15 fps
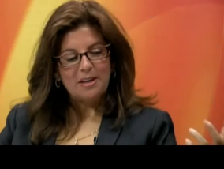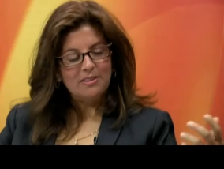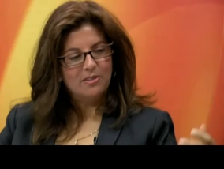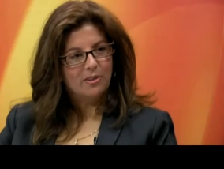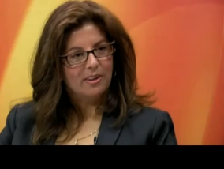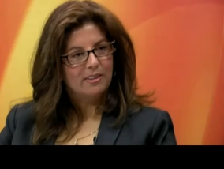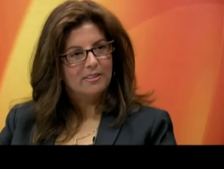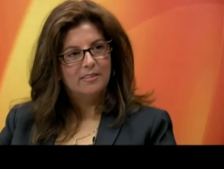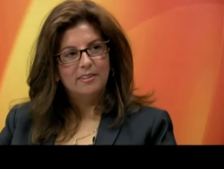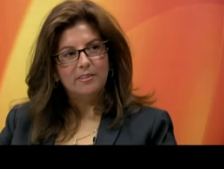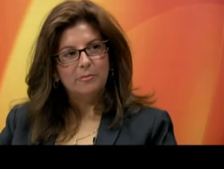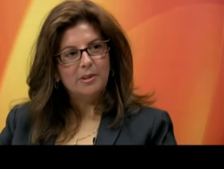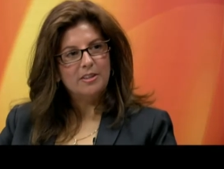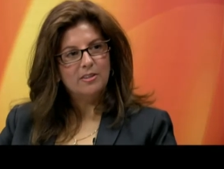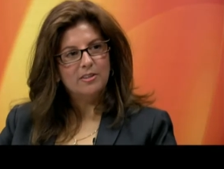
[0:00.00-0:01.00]
mentor?
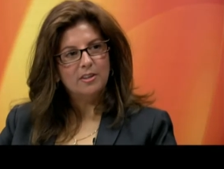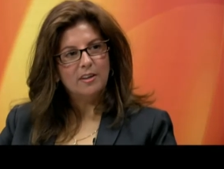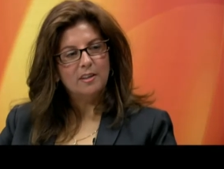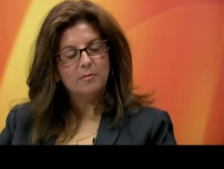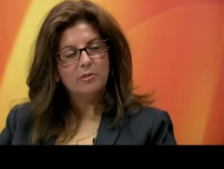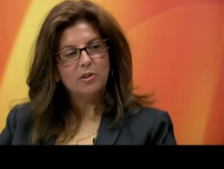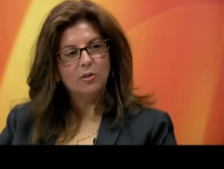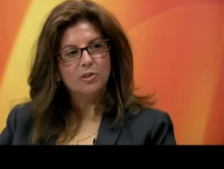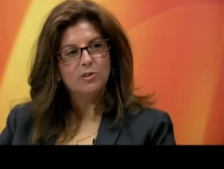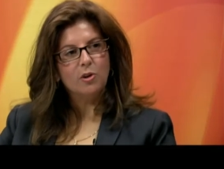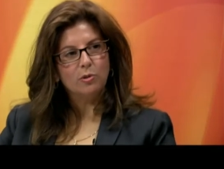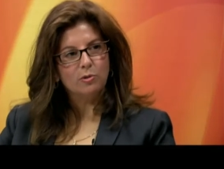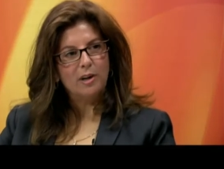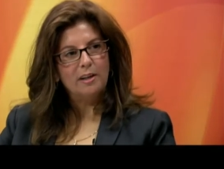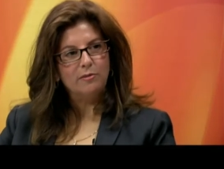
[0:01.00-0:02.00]
When you're talking, you're
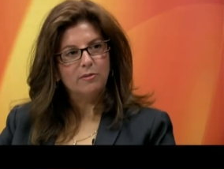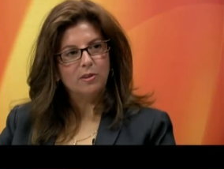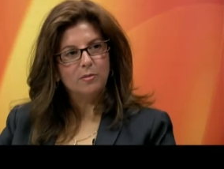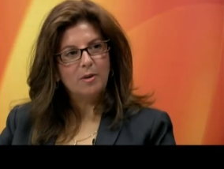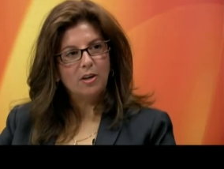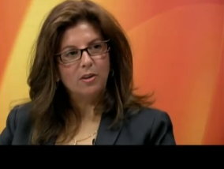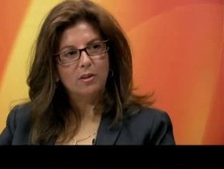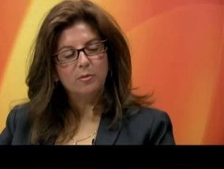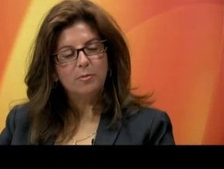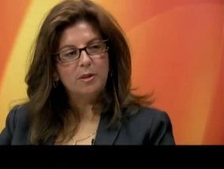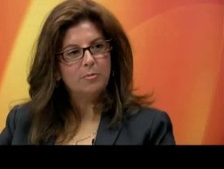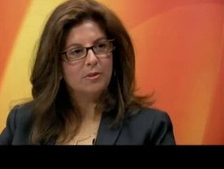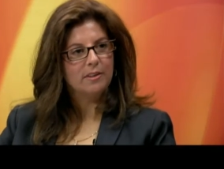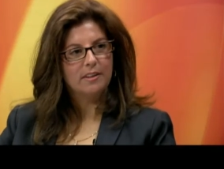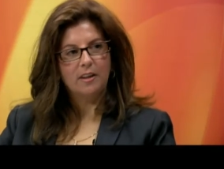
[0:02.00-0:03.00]
so grateful about all the
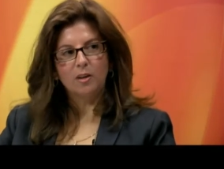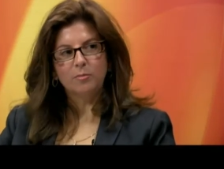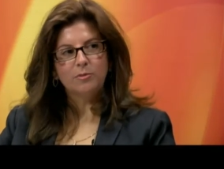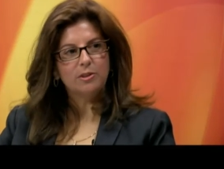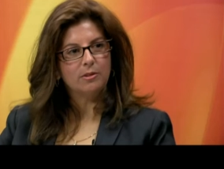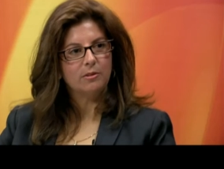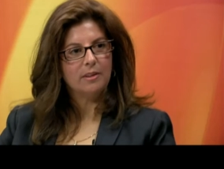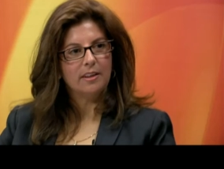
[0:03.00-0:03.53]
people that helped you,